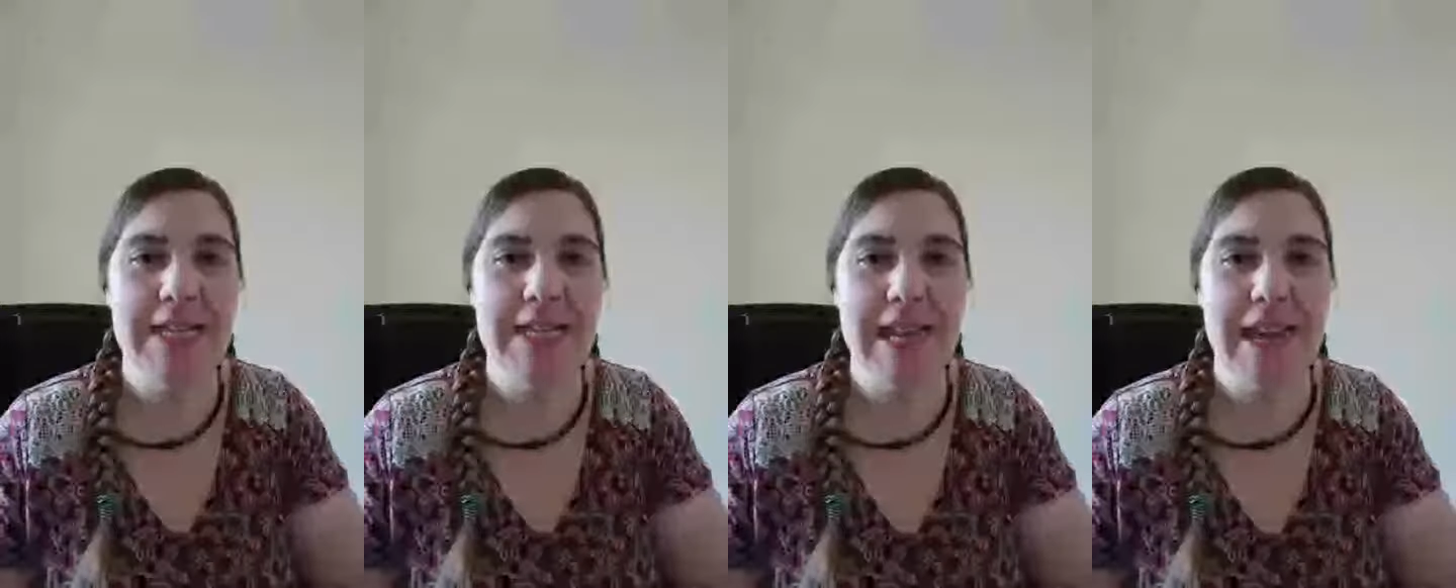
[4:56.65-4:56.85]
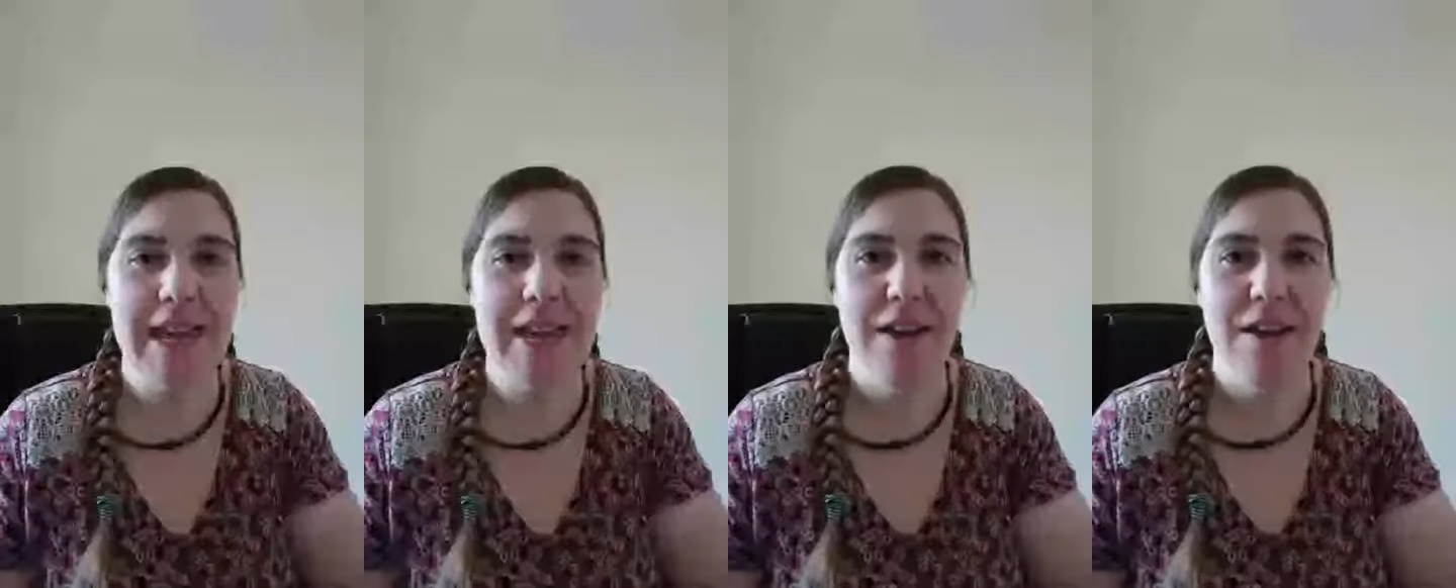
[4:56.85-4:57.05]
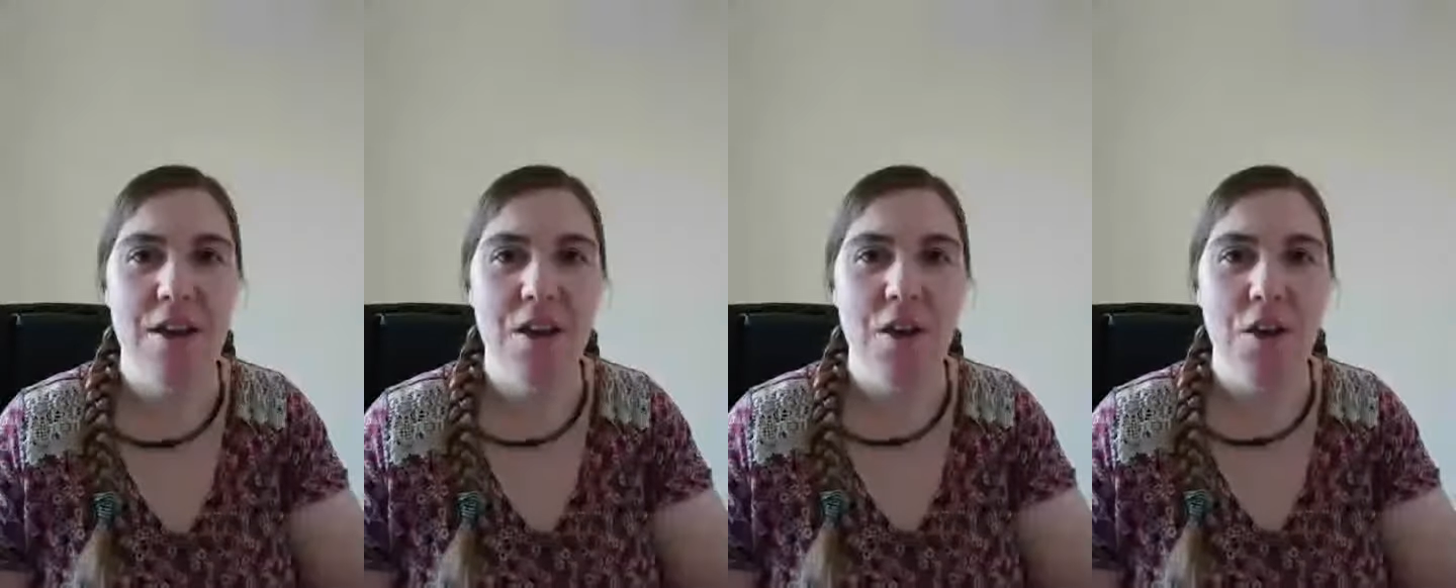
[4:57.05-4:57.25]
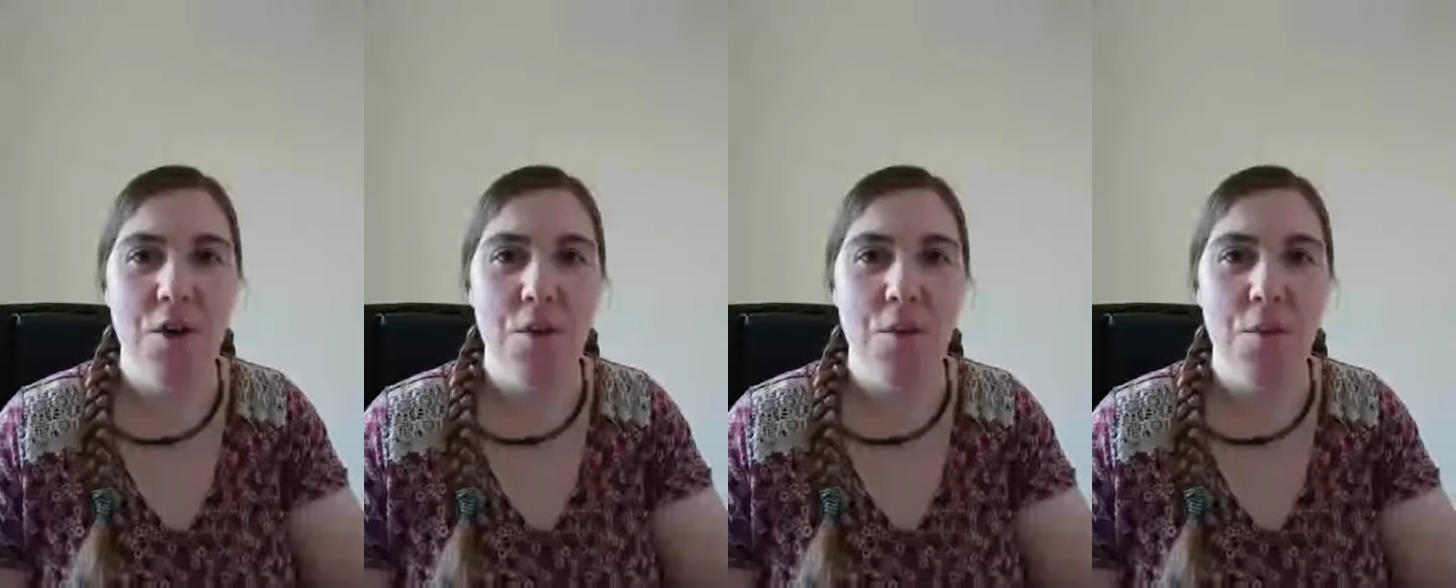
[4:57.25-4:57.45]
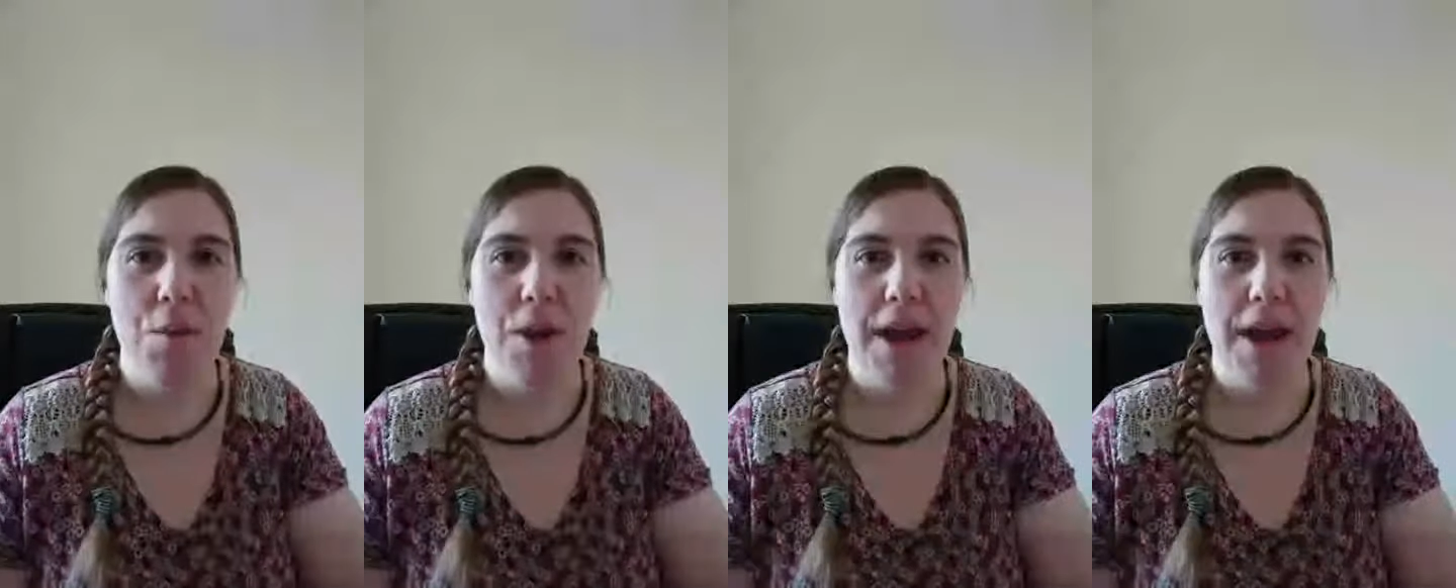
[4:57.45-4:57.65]
it
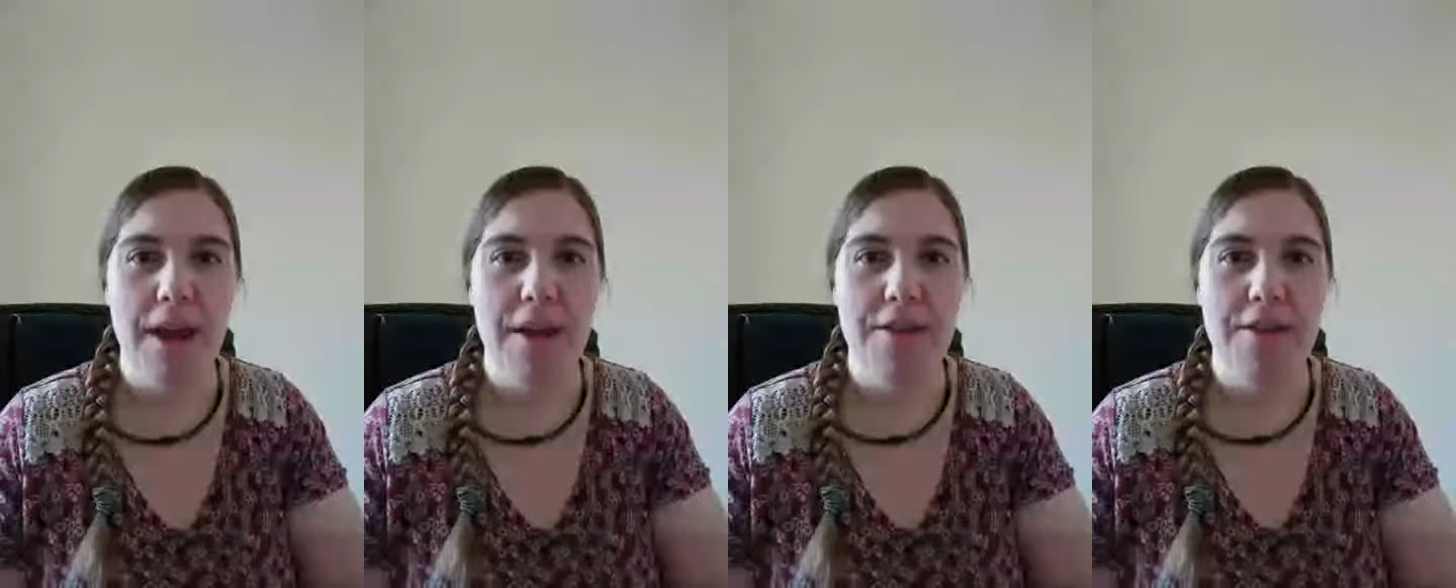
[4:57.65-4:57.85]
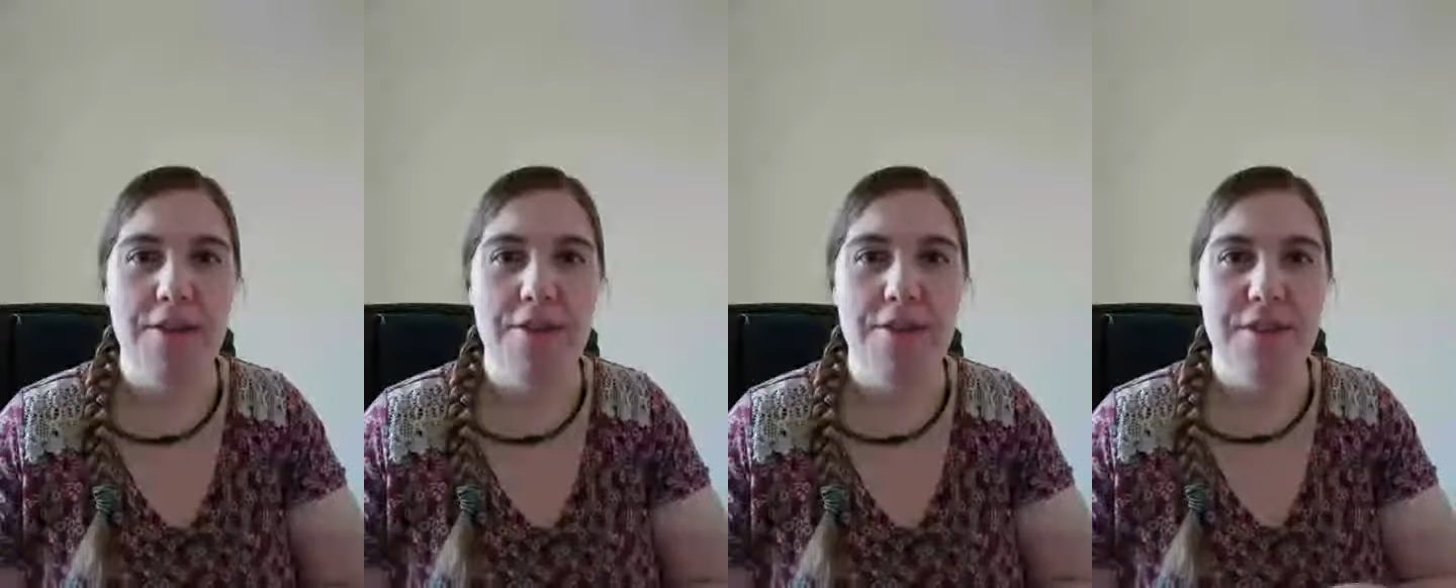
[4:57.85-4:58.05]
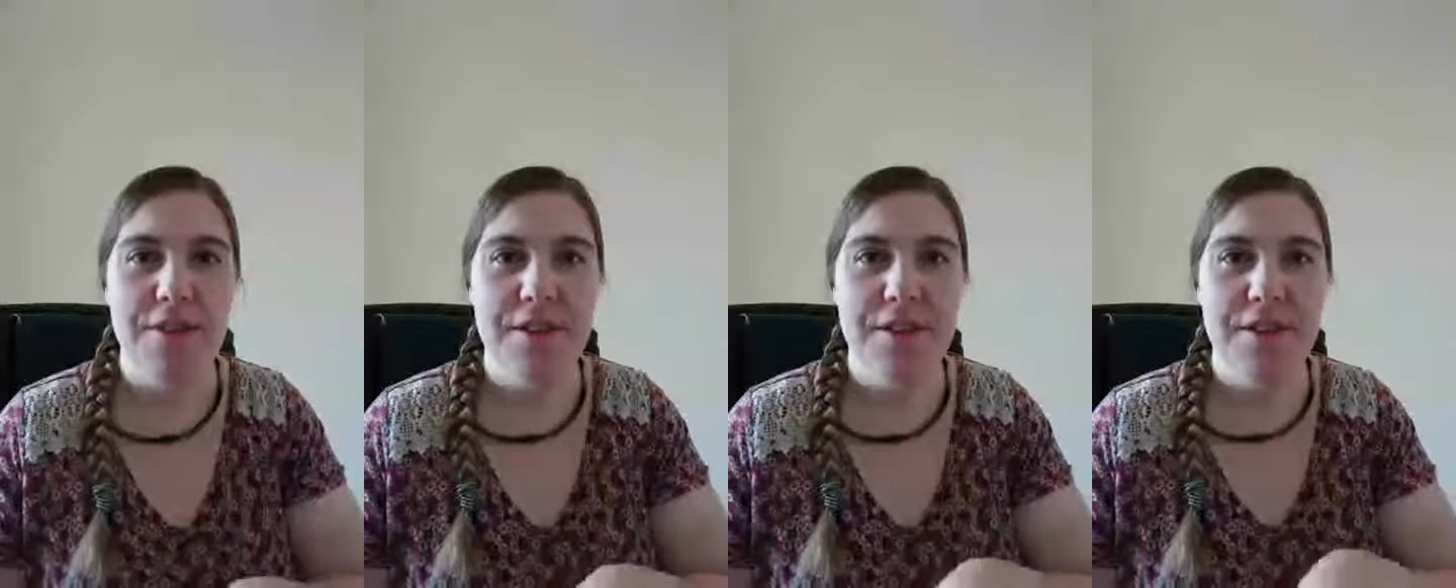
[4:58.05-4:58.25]
with